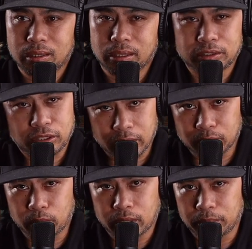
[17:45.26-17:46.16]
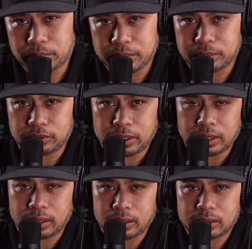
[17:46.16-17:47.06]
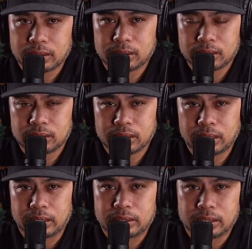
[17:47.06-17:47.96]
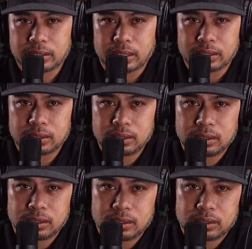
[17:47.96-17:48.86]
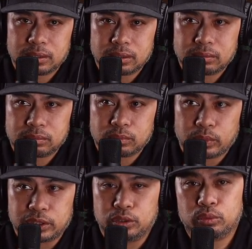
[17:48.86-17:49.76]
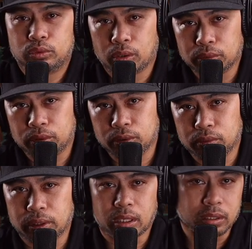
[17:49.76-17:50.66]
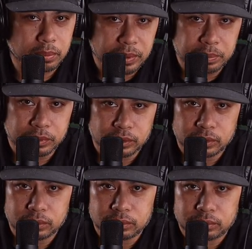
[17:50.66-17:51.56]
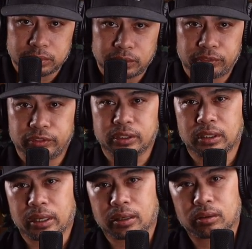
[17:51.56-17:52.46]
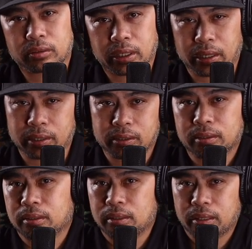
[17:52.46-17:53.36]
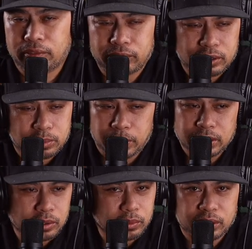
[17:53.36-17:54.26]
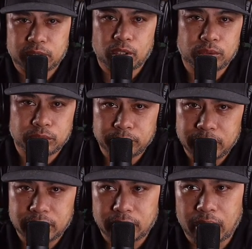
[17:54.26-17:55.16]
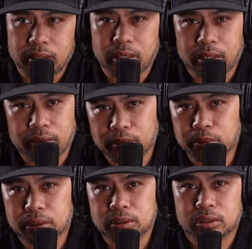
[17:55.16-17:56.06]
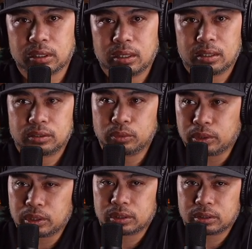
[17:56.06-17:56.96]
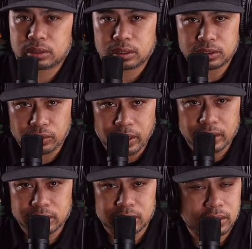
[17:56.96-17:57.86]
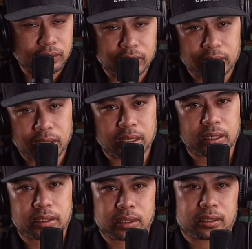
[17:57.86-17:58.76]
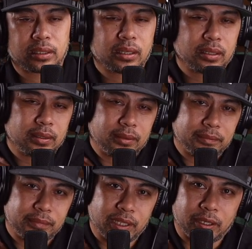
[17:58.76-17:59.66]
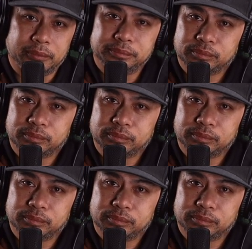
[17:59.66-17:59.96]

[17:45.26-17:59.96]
like trying to one up people, right? Like, and I think that when you don't do what other people do, you feel like, okay, especially with social media now, like everyone's doing the trends and stuff like that. I think, you know,